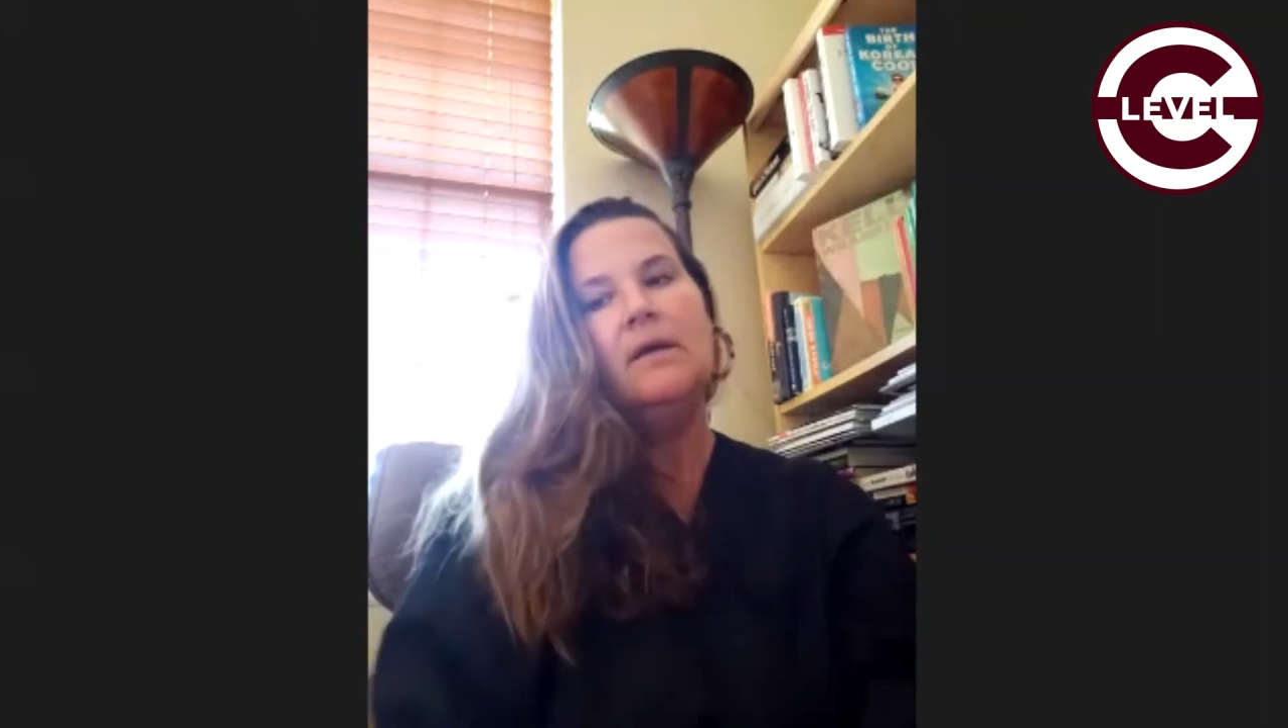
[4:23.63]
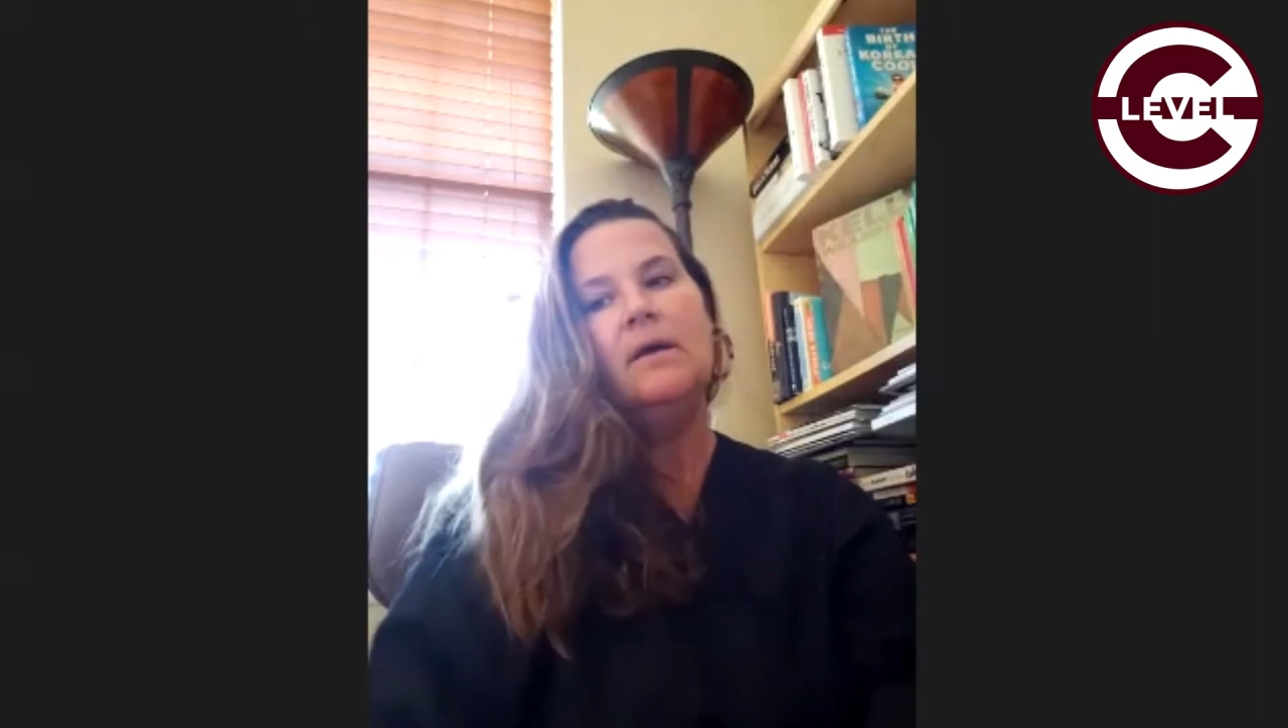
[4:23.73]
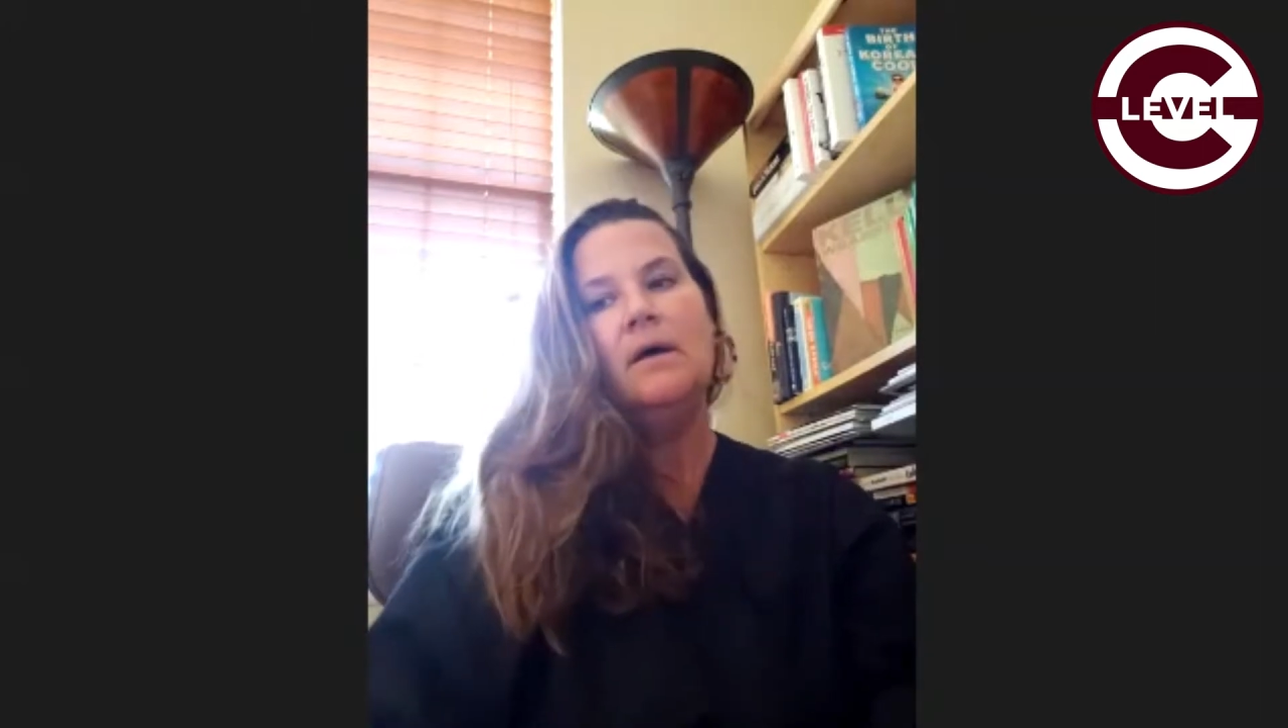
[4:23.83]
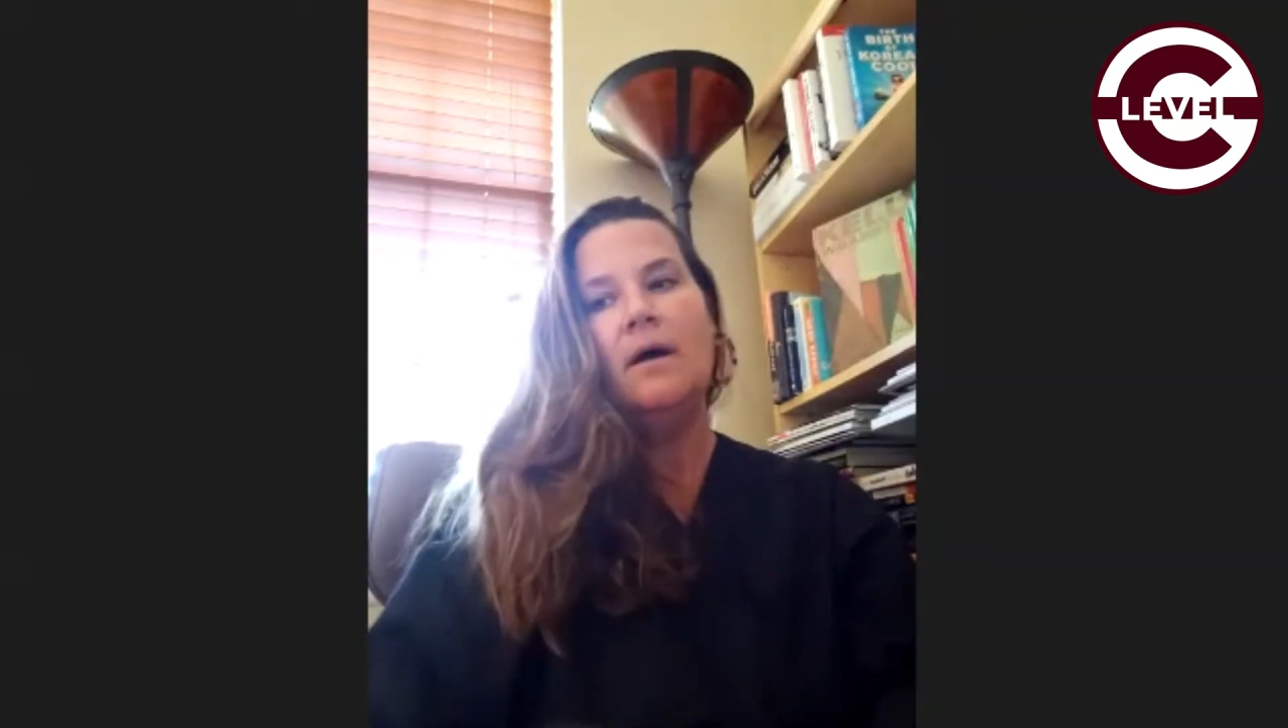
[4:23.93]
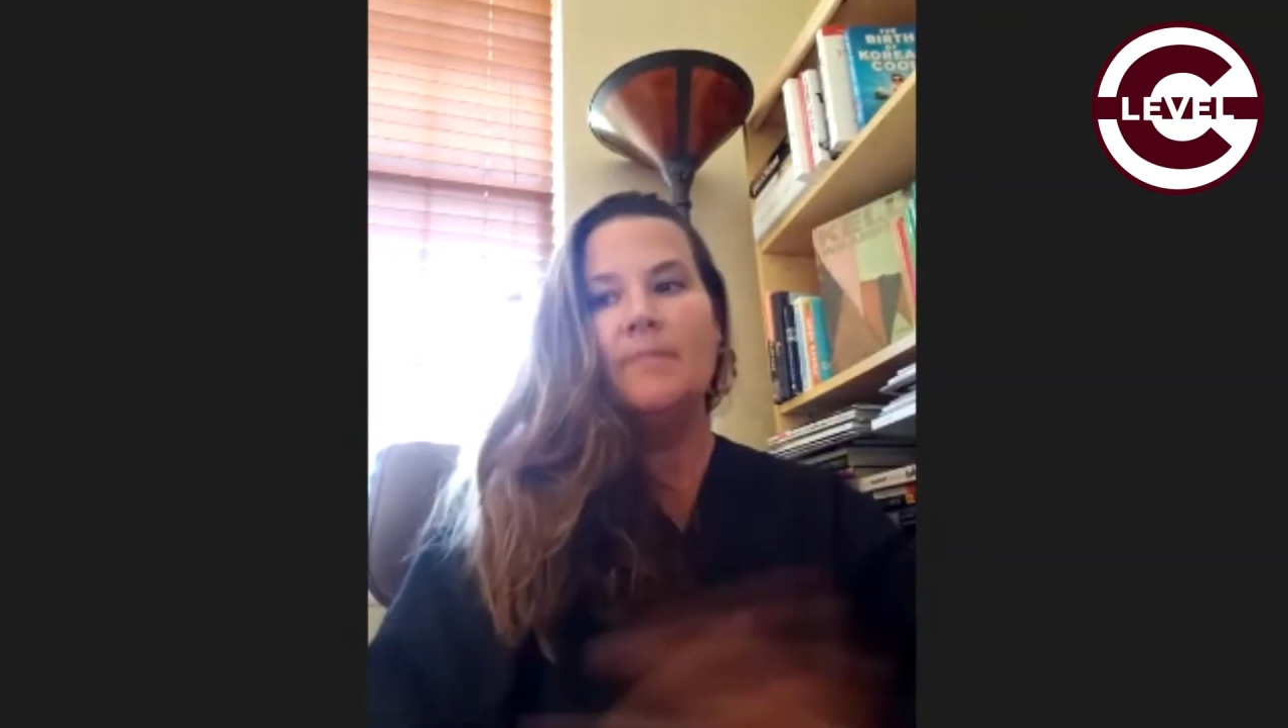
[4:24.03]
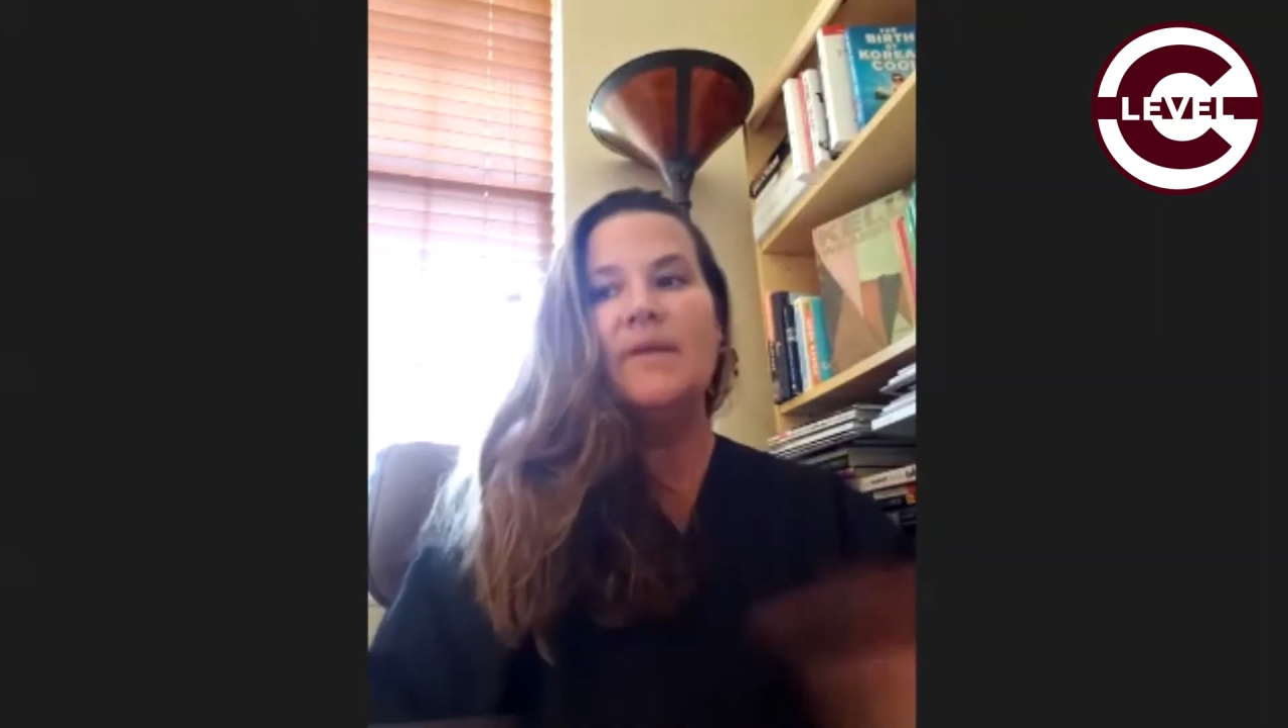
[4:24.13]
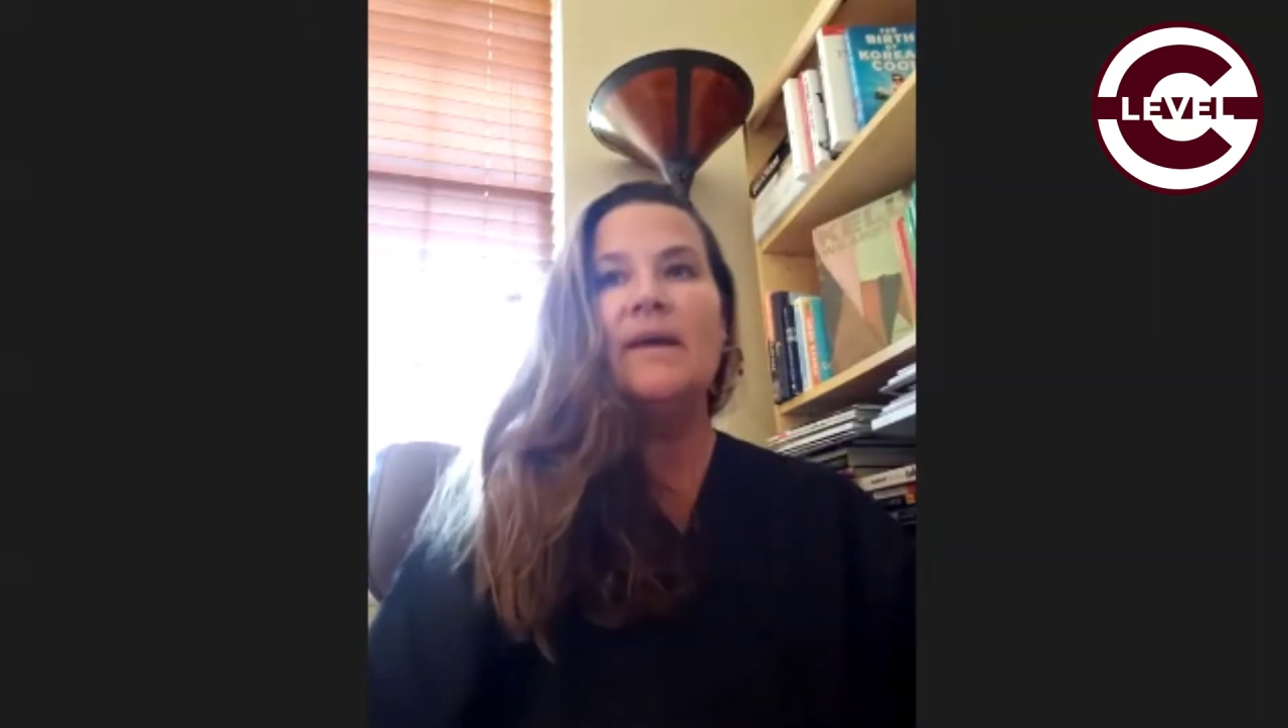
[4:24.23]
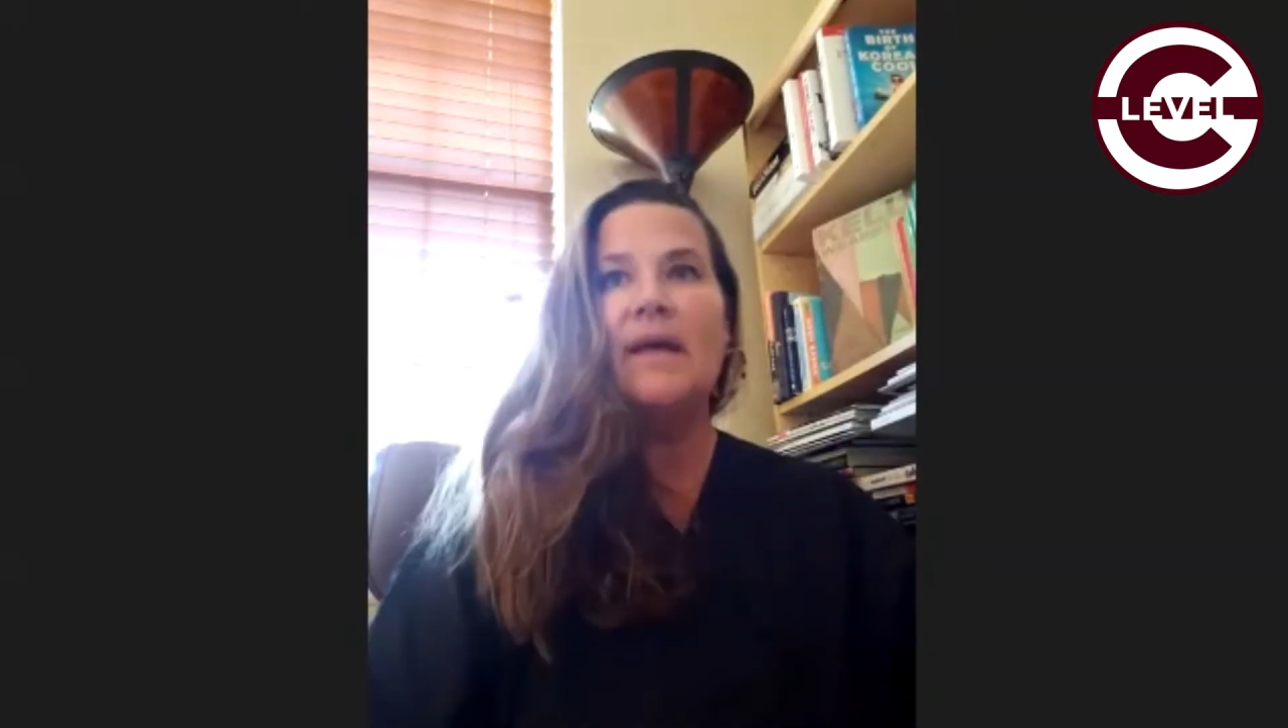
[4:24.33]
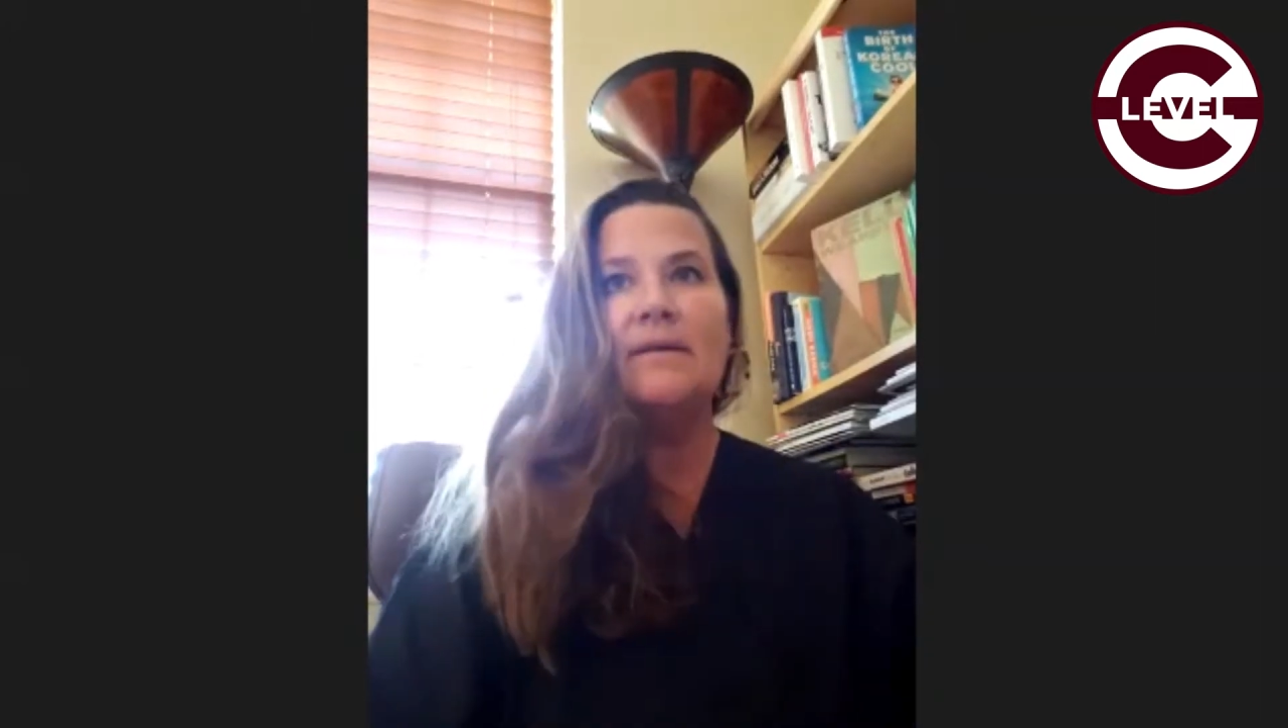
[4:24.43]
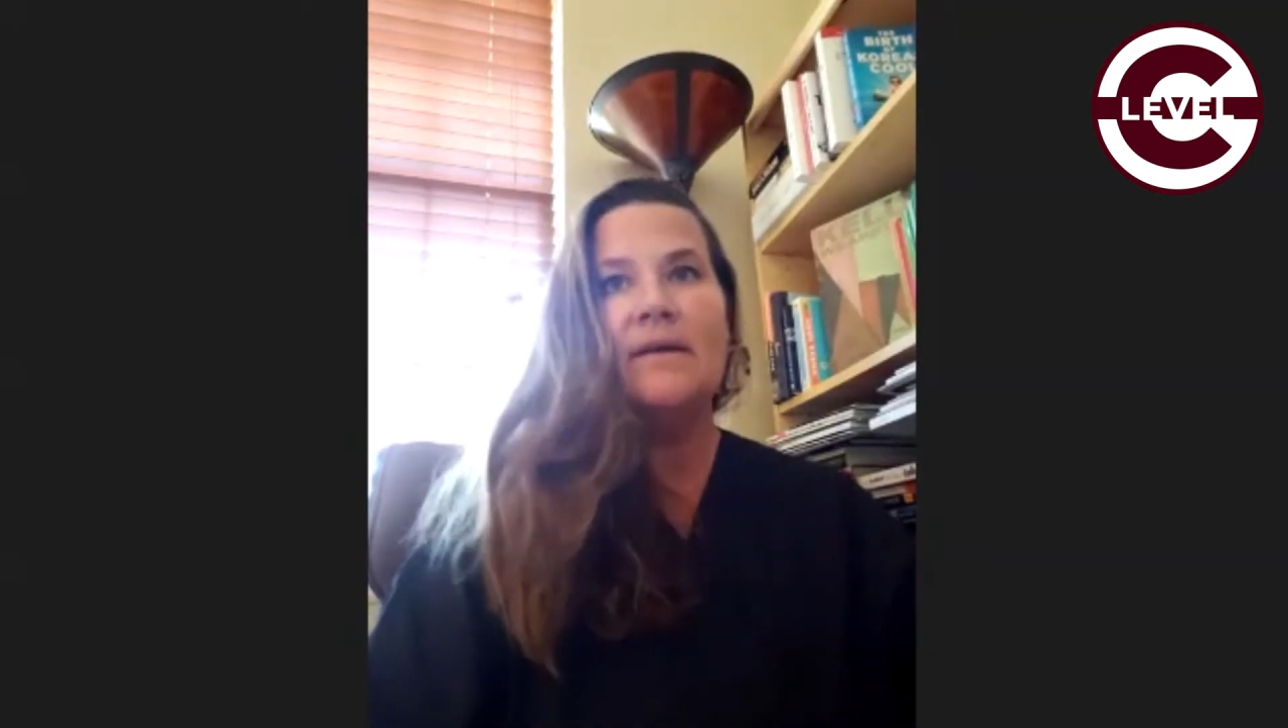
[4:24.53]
And again,